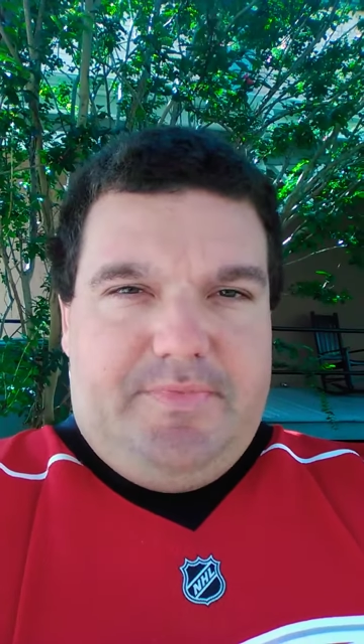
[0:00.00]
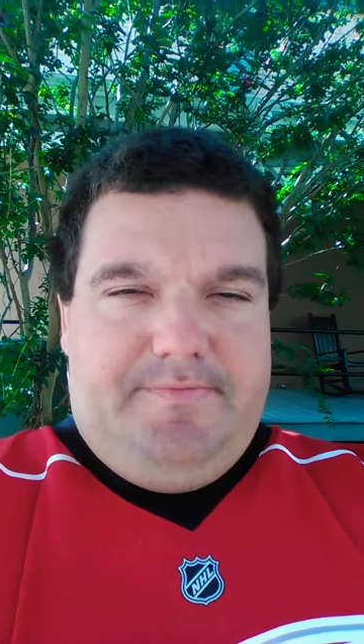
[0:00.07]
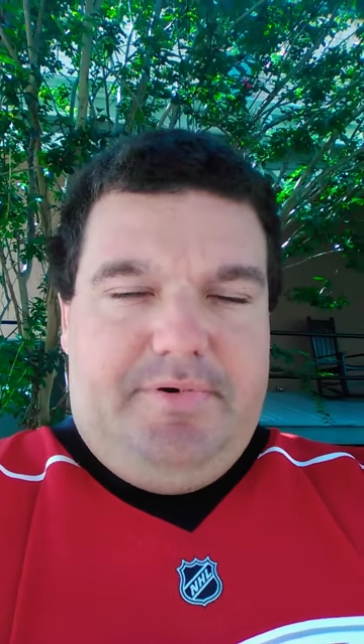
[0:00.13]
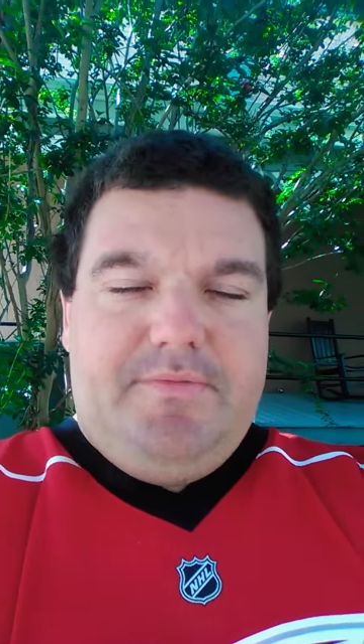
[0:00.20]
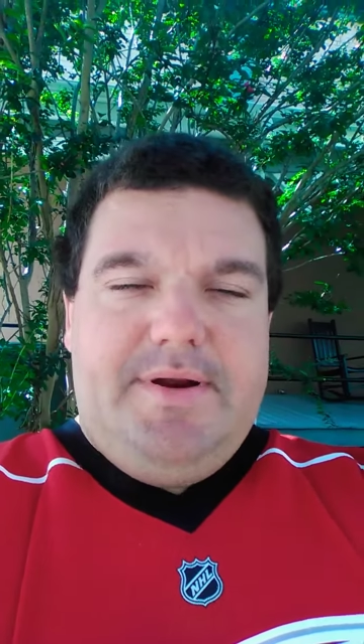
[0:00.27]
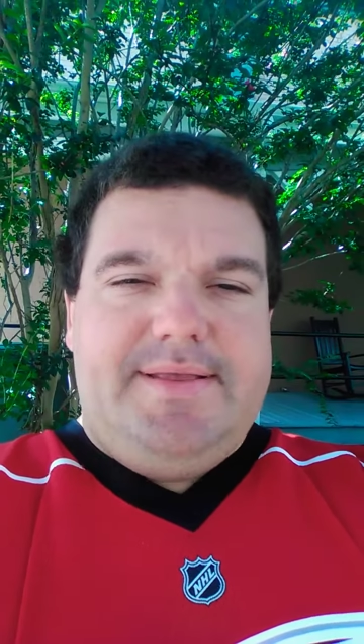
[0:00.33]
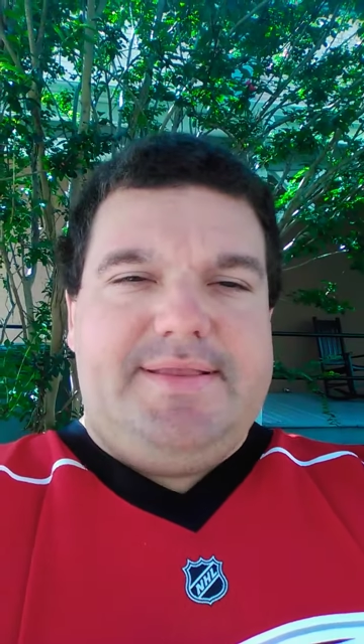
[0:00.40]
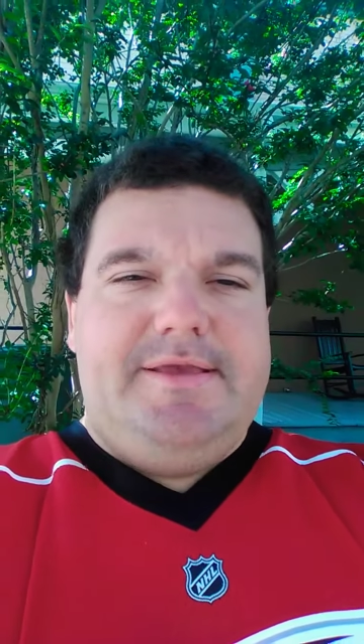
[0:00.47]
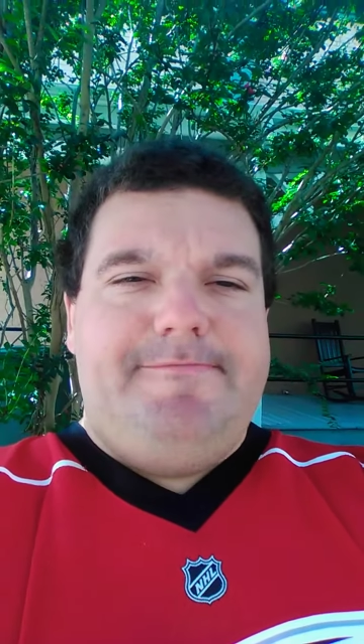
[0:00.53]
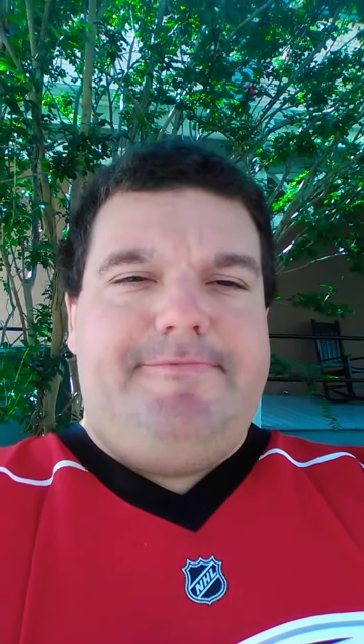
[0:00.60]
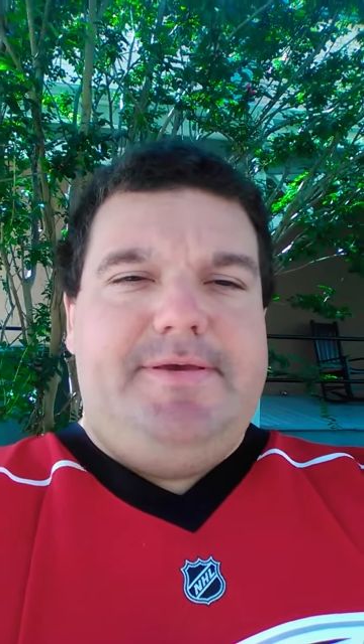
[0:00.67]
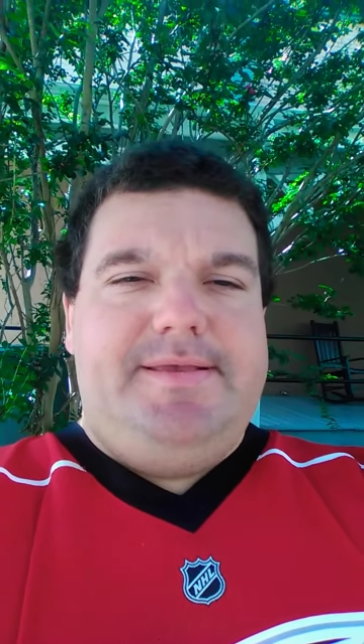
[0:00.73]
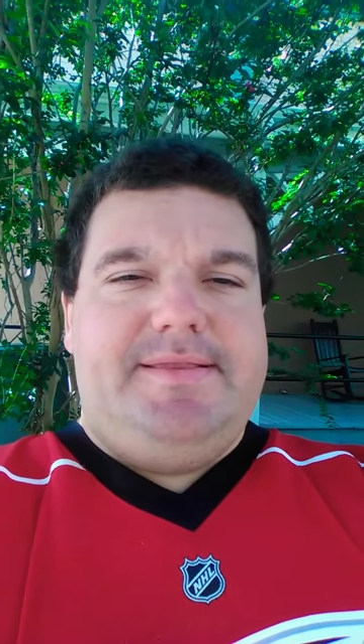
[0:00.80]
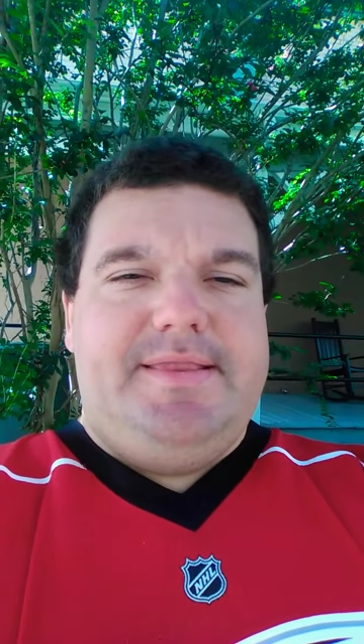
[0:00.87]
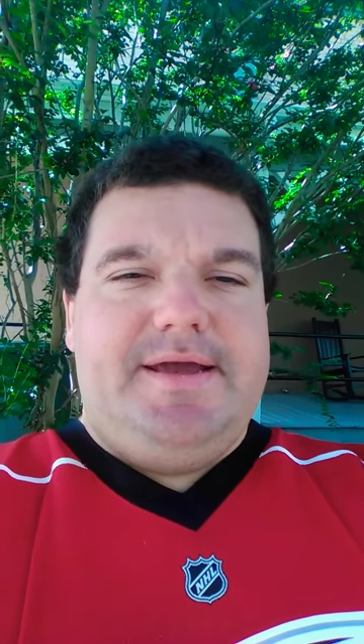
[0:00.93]
But rest in
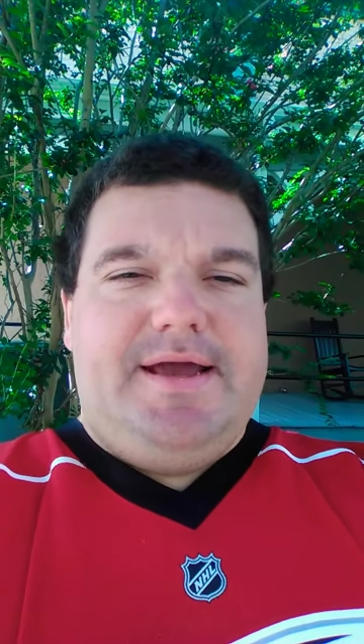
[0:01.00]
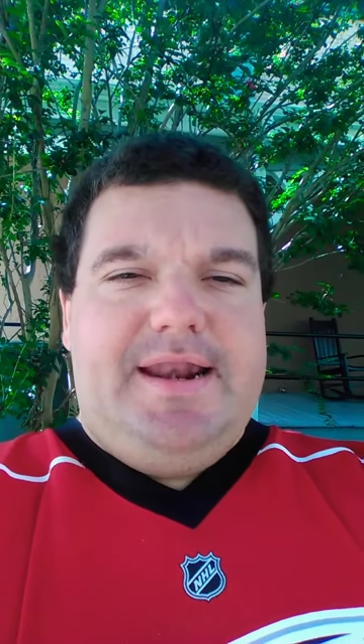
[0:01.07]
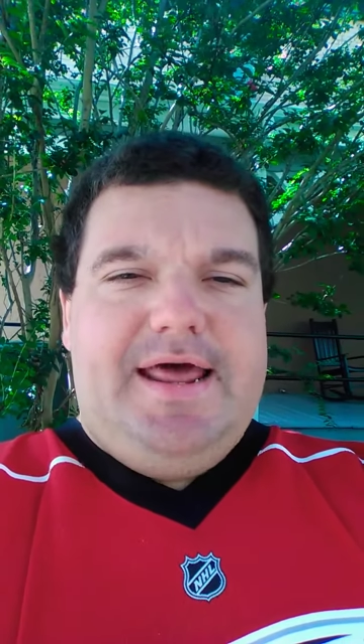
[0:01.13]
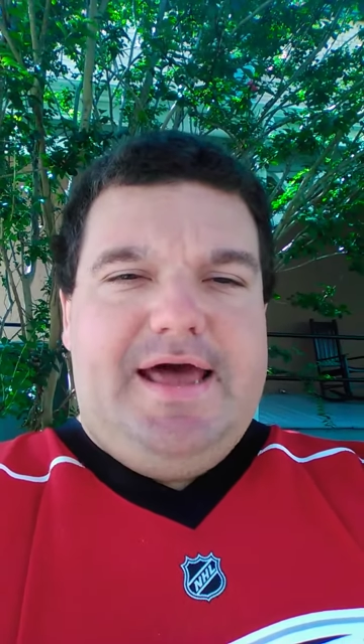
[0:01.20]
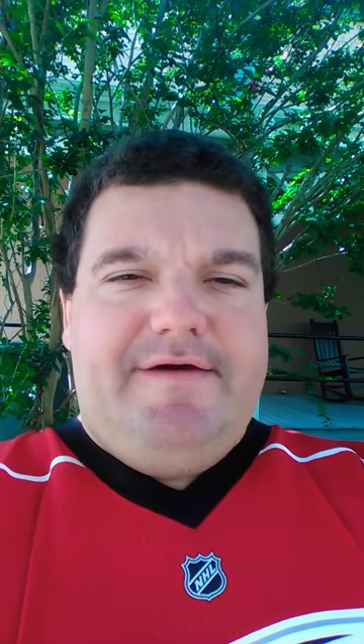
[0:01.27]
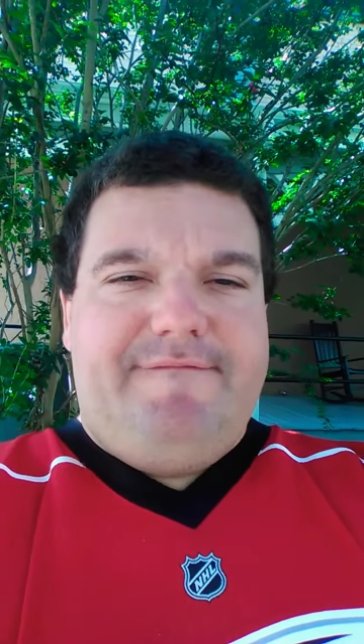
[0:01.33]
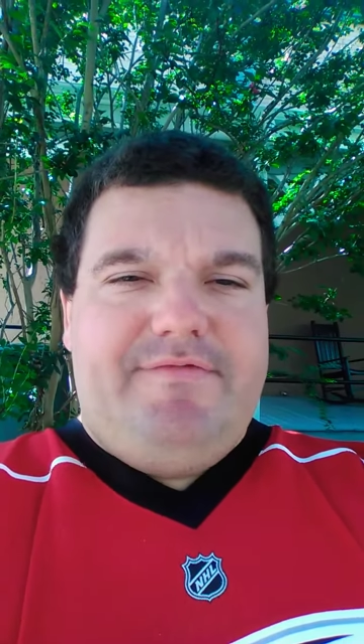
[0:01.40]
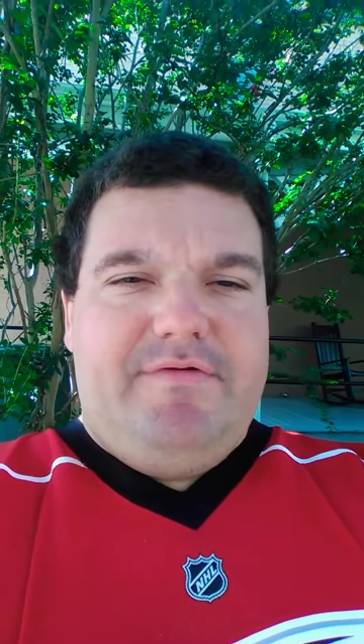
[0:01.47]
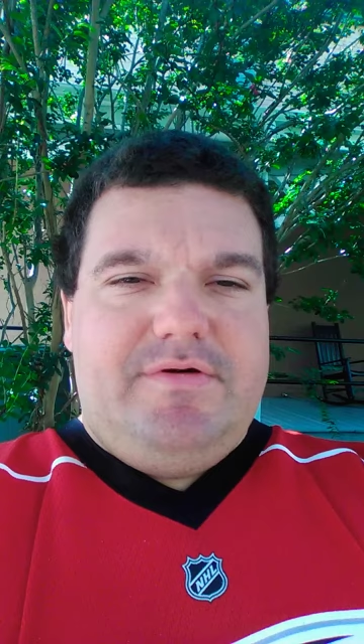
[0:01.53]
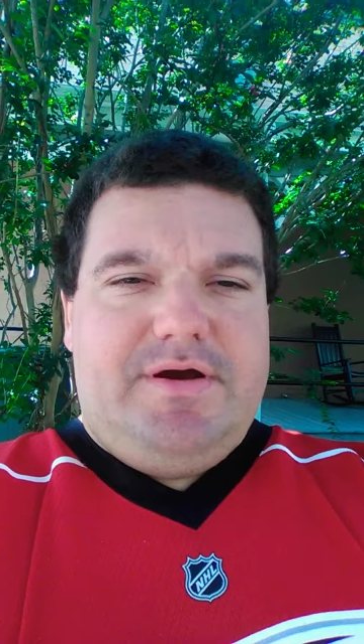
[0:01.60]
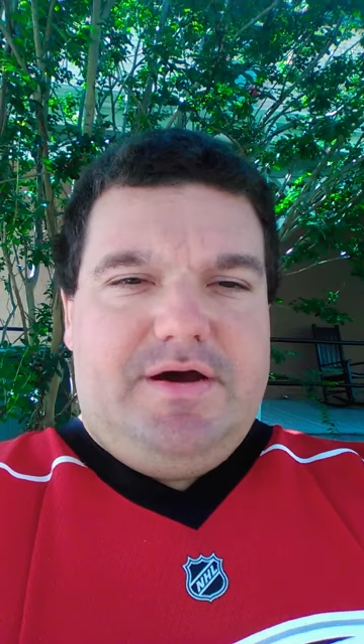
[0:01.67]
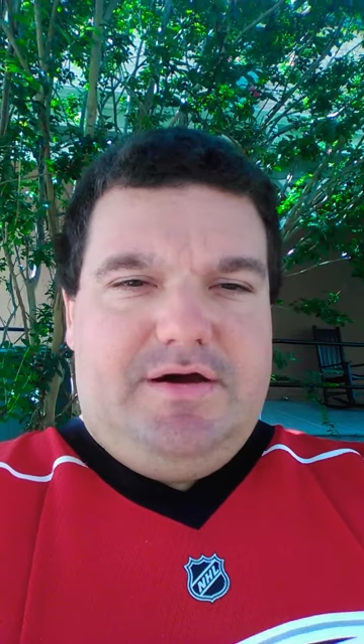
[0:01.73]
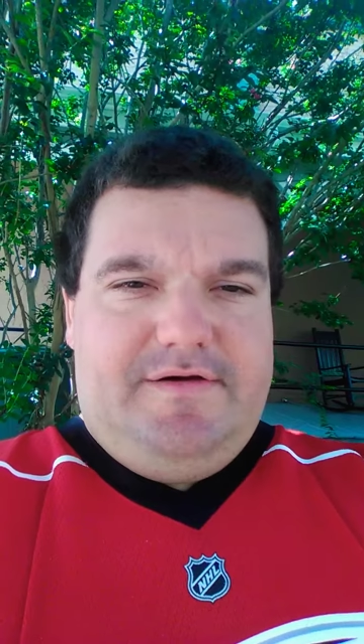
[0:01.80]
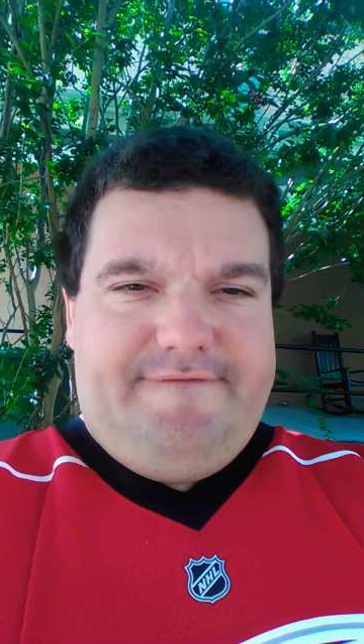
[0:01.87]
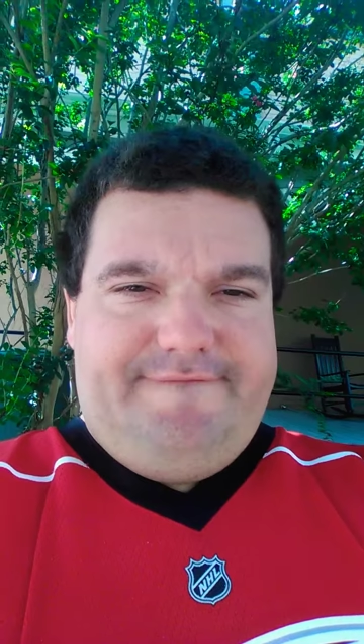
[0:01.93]
peace, Nikolai
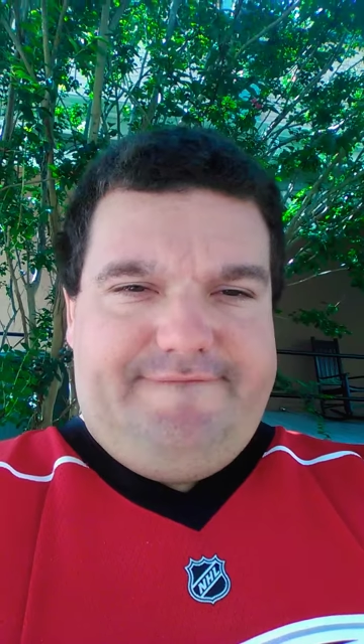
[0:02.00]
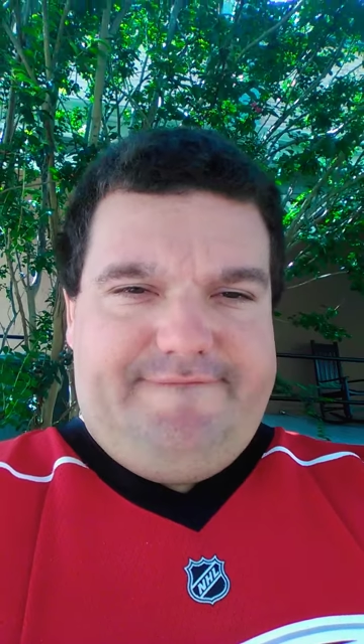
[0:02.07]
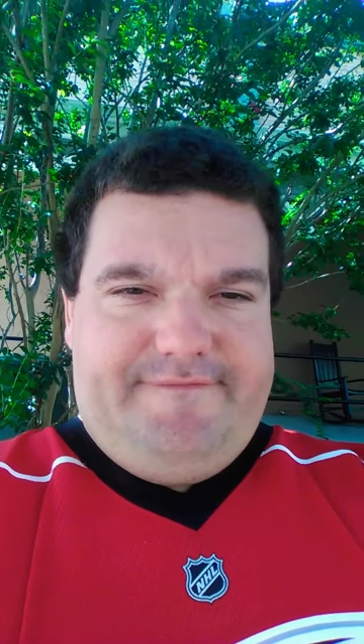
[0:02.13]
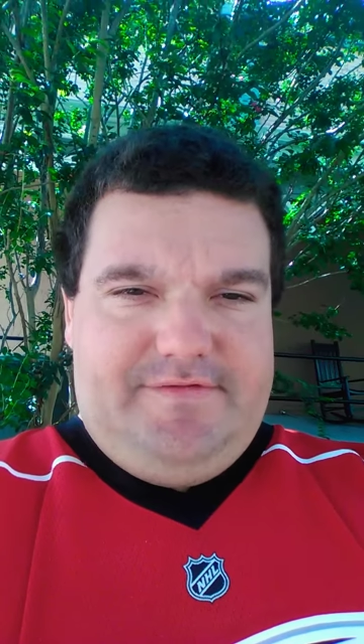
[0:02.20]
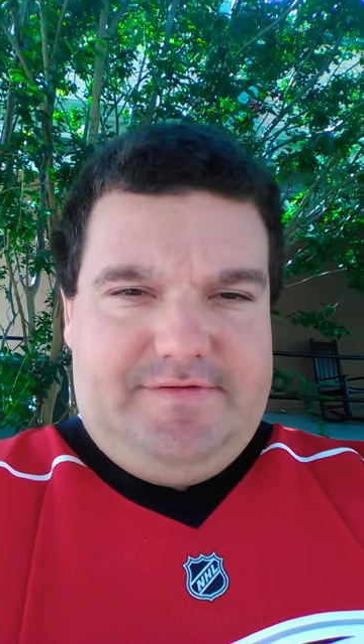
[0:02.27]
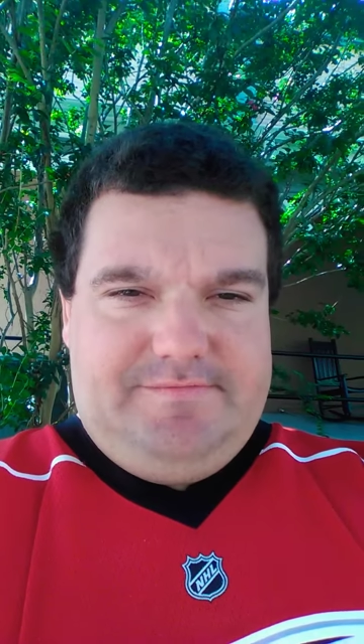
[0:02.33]
Volkoff.